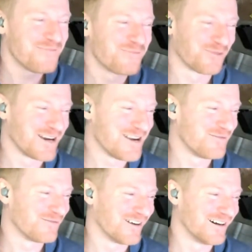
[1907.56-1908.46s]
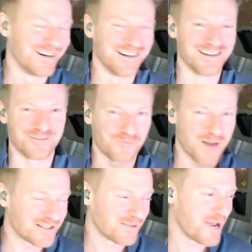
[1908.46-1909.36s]
brief
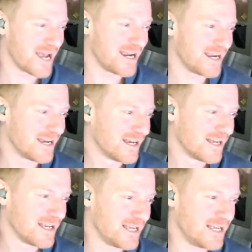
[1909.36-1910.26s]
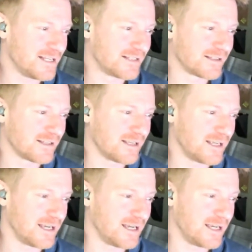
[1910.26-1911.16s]
resume. He
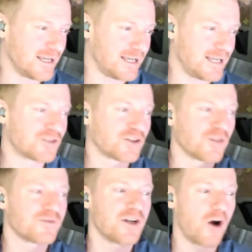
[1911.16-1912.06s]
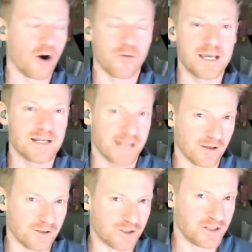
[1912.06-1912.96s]
serves in Army
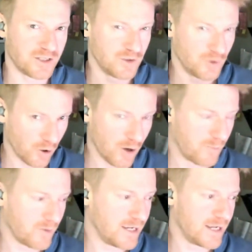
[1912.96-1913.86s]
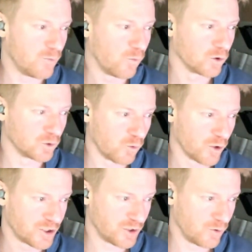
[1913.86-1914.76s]
intelligence in Europe in World
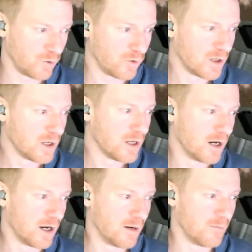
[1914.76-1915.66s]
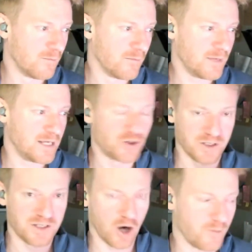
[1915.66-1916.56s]
War II. He
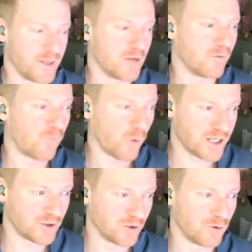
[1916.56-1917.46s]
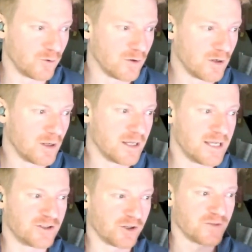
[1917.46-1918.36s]
joins the Army in 1942.
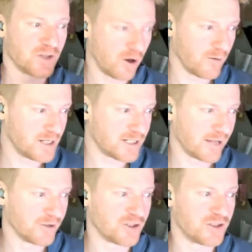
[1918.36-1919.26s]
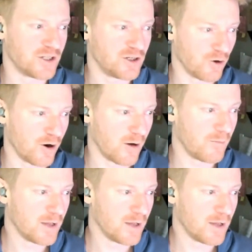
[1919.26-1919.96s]
He serves in Army intelligence in Europe,